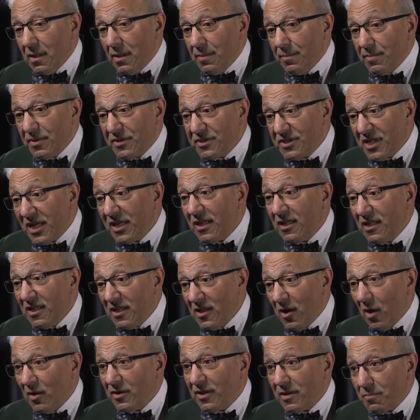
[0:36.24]

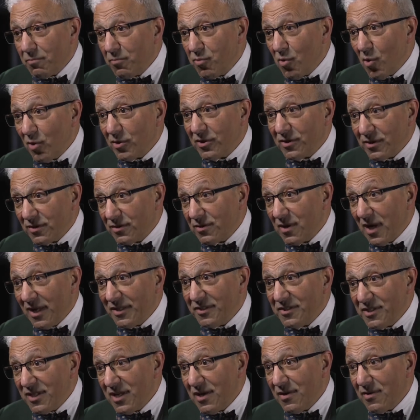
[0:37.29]
particularly on important
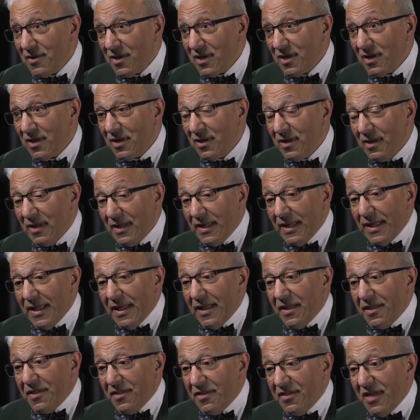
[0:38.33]
criteria,
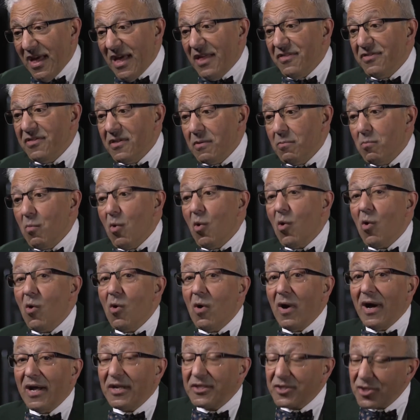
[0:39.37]
then the
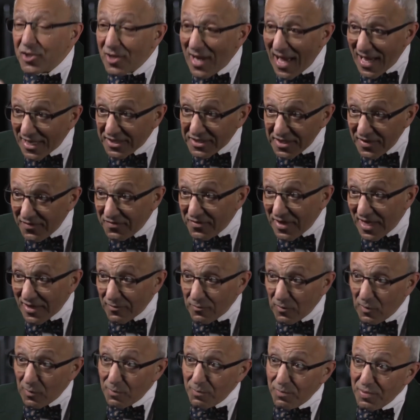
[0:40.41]
more attractive they
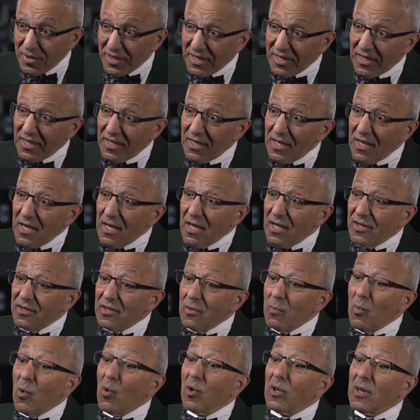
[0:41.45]
will be,
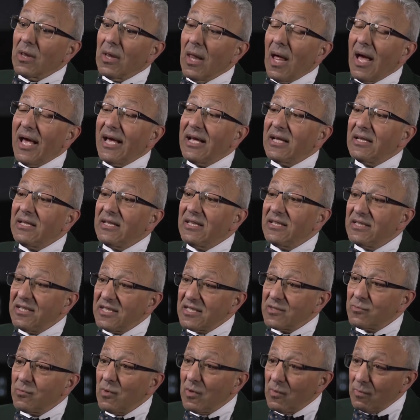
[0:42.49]
the more likely it
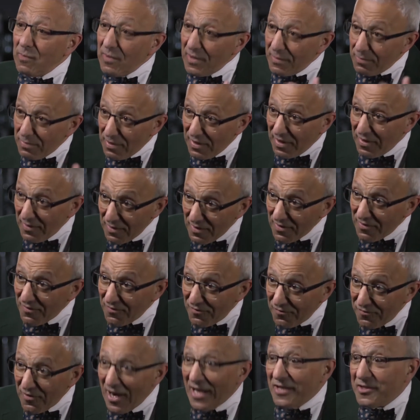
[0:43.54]
is we'll be
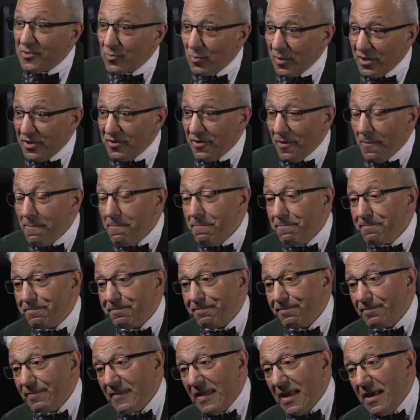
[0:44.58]
friends with them.
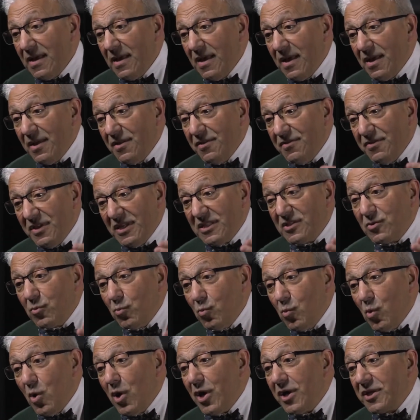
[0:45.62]
This
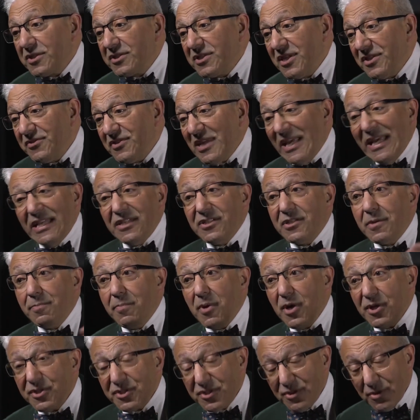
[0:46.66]
works at the
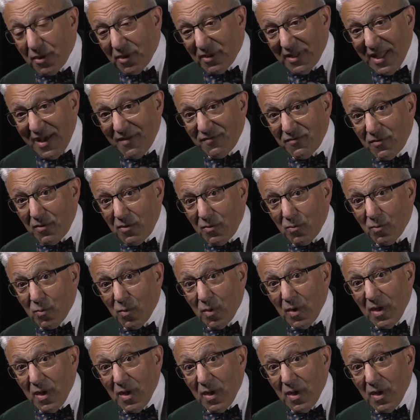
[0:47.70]
interpersonal level.